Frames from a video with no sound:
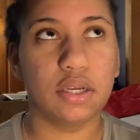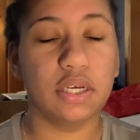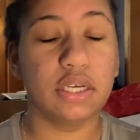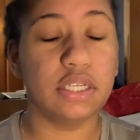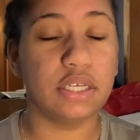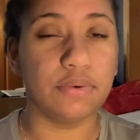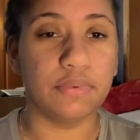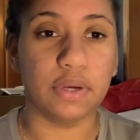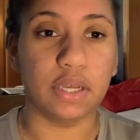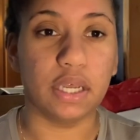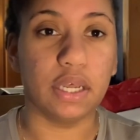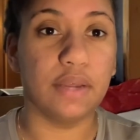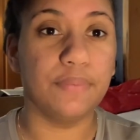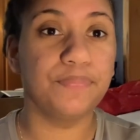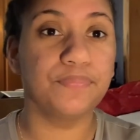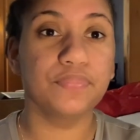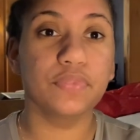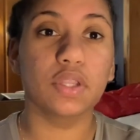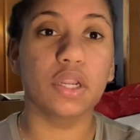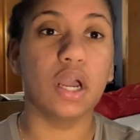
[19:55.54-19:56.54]
anyway,
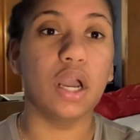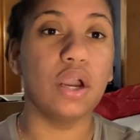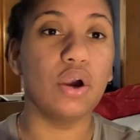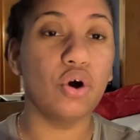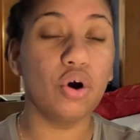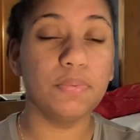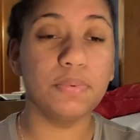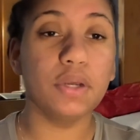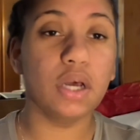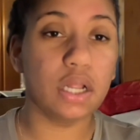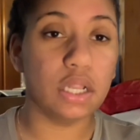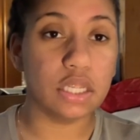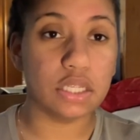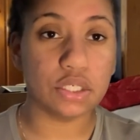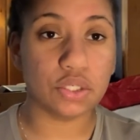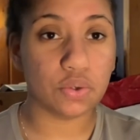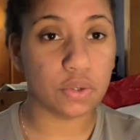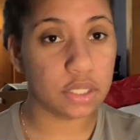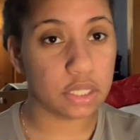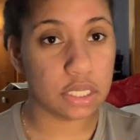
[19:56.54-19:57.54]
I hope y'all
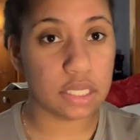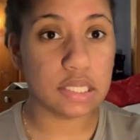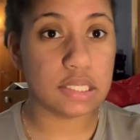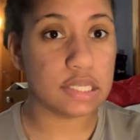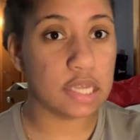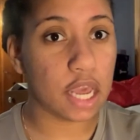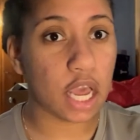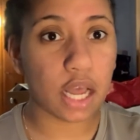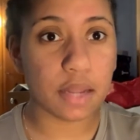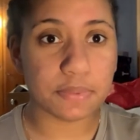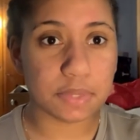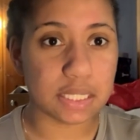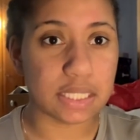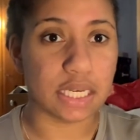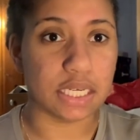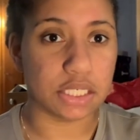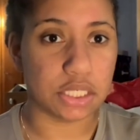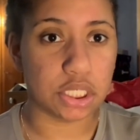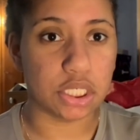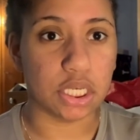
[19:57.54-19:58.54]
enjoyed this yap
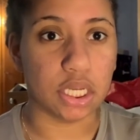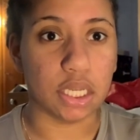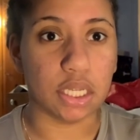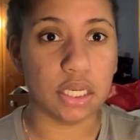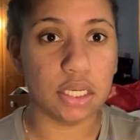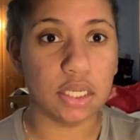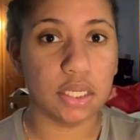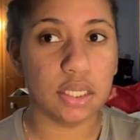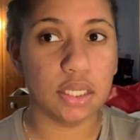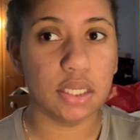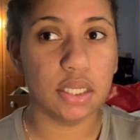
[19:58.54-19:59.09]
session